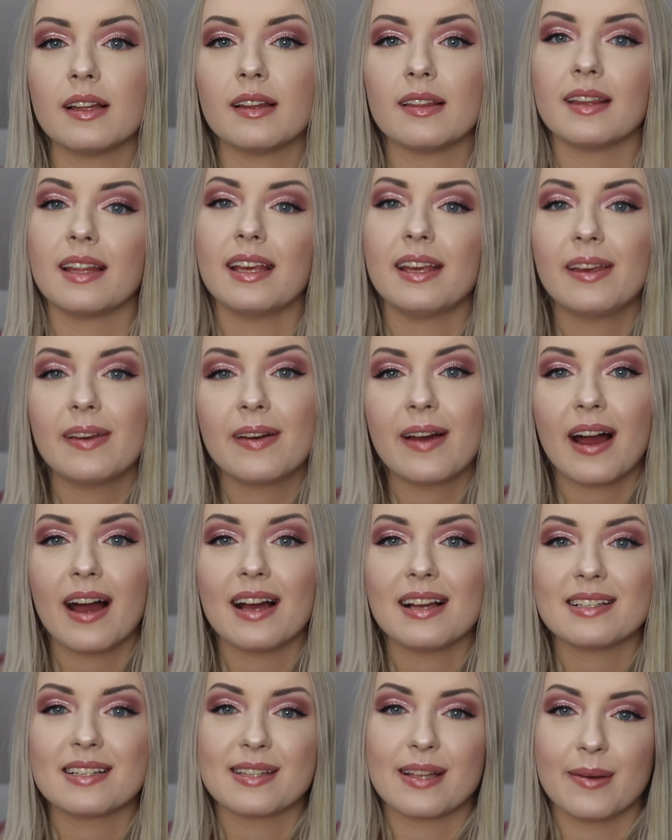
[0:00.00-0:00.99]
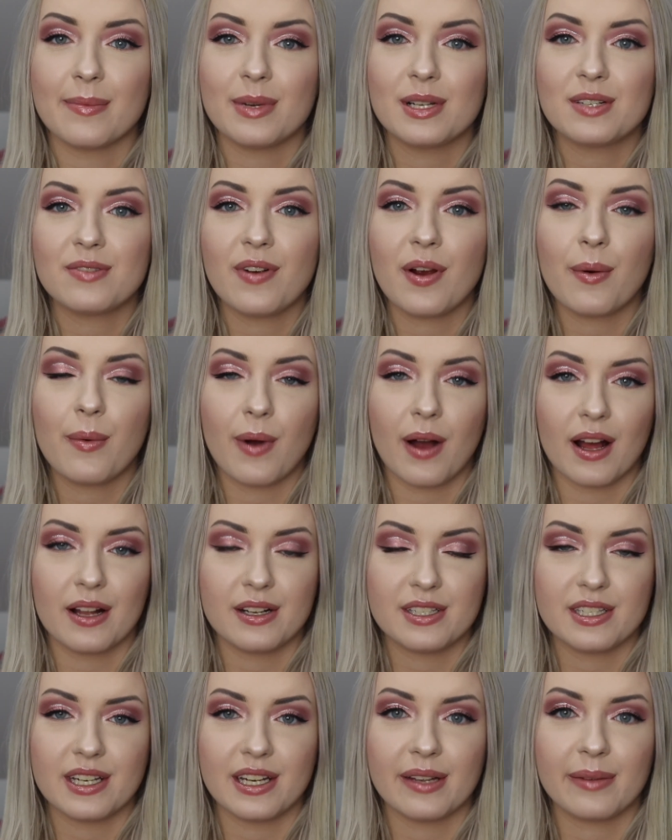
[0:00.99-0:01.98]
Thank you guys so much for
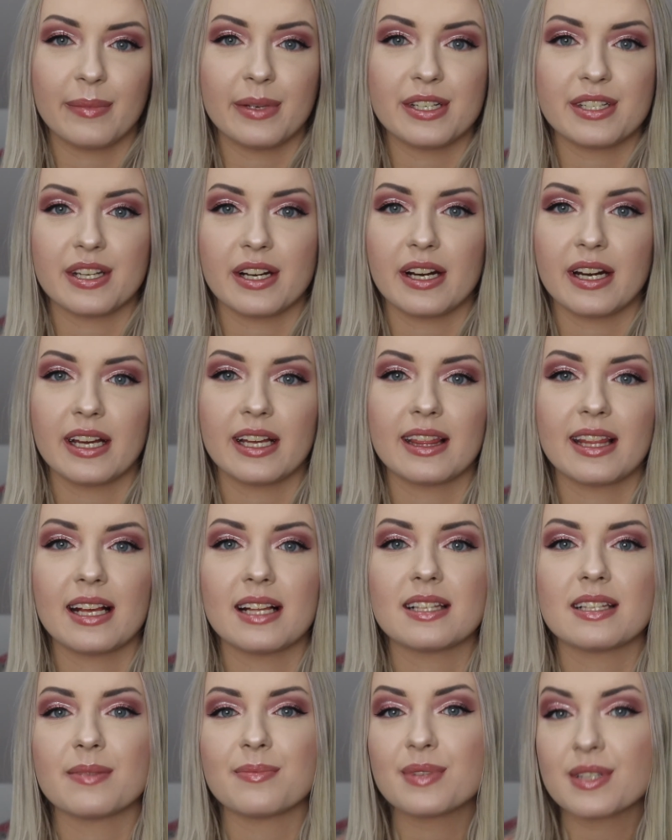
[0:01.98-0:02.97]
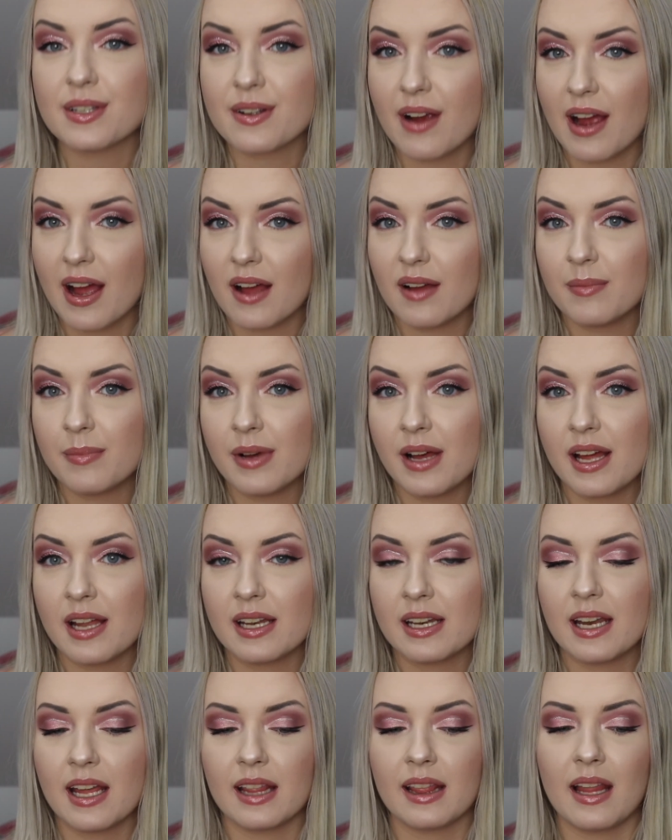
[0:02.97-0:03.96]
watching. Be sure to hit that subscribe
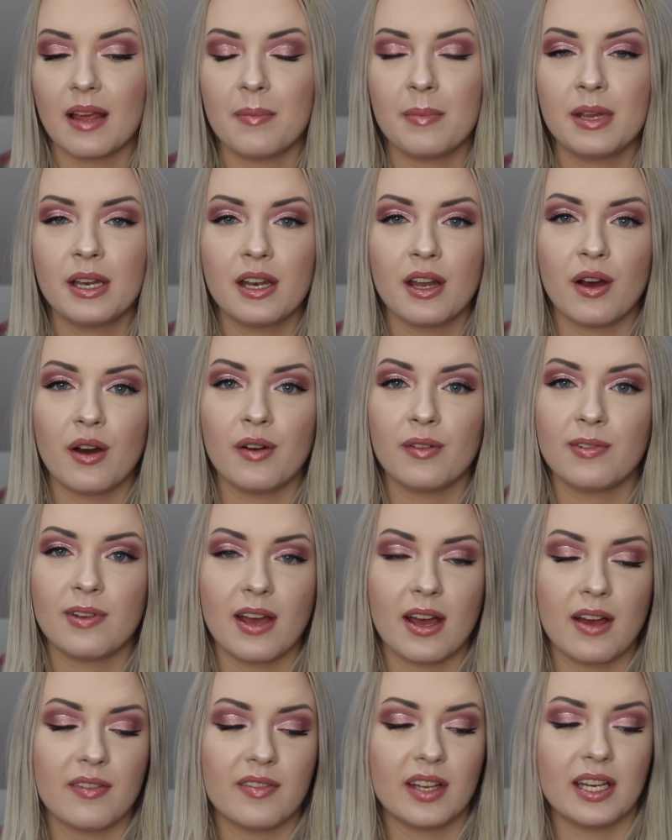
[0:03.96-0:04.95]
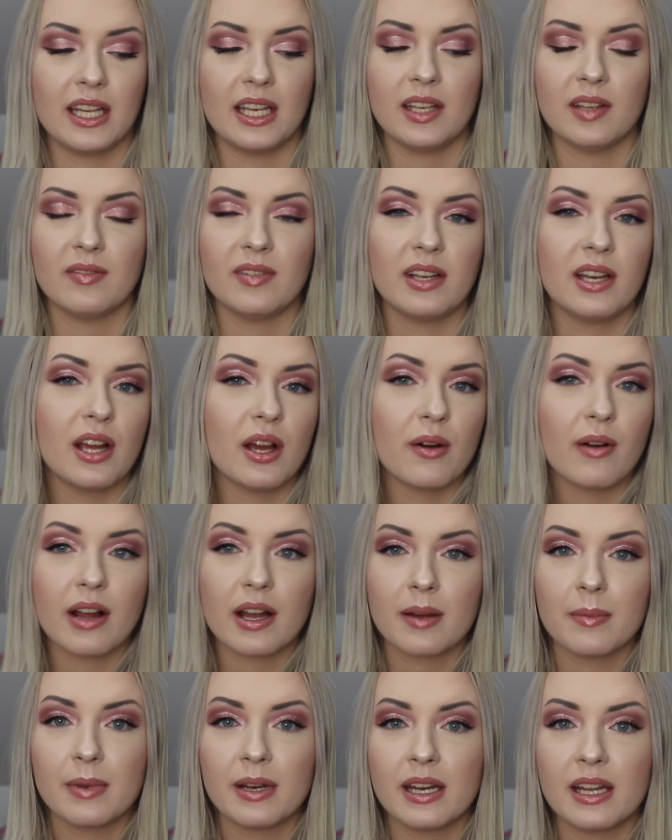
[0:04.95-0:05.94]
button and let me know if you have any video
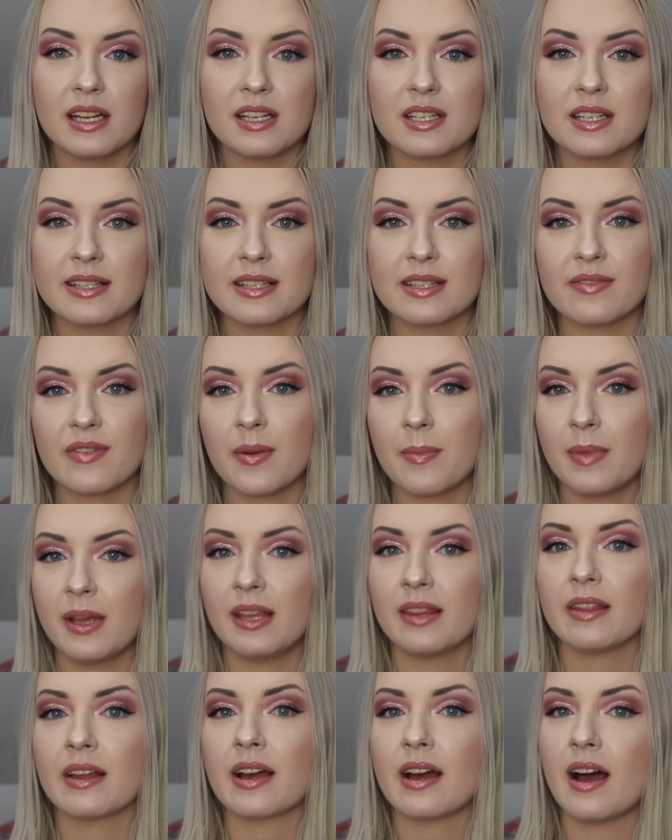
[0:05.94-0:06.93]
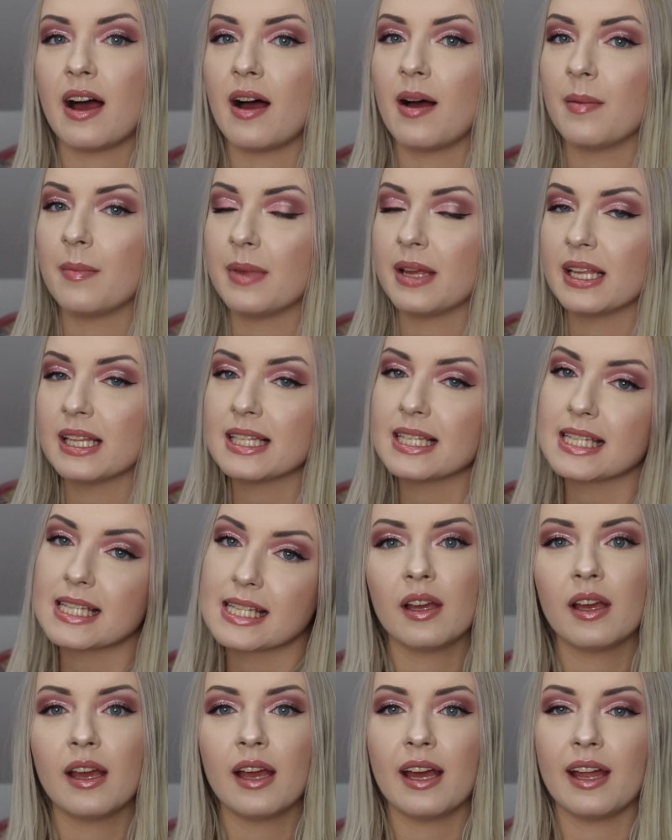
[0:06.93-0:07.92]
recommendations for me in the
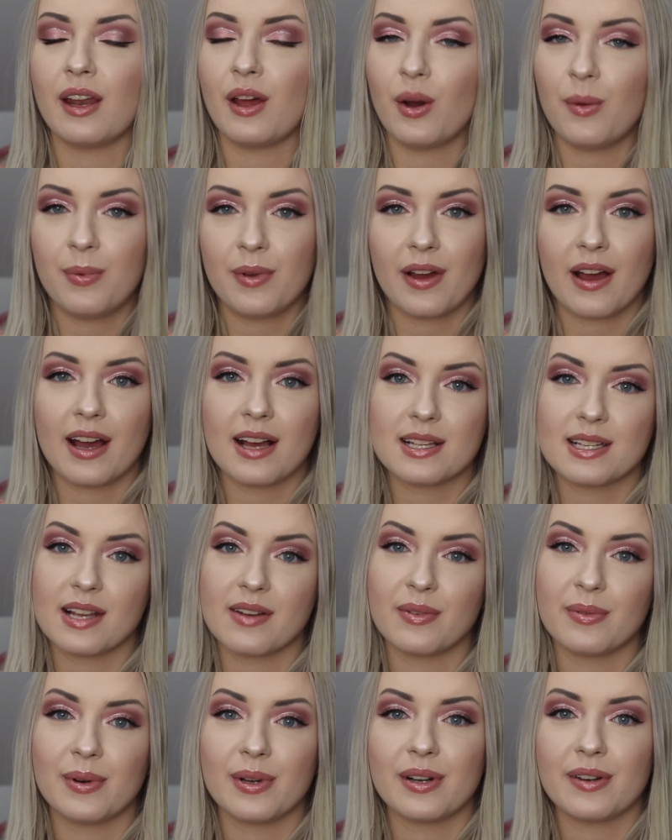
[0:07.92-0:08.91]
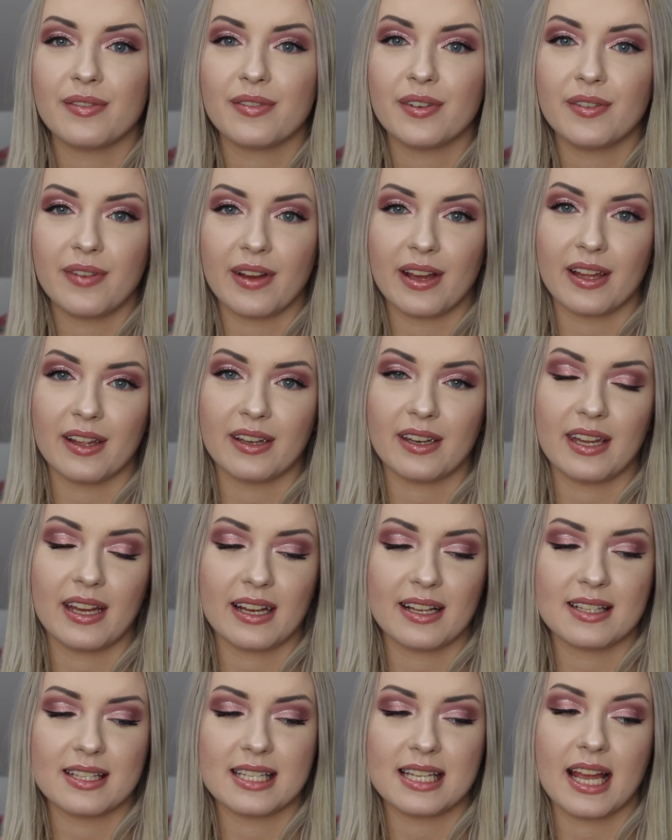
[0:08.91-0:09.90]
comments. And I hope you guys have a wonderful Valentine's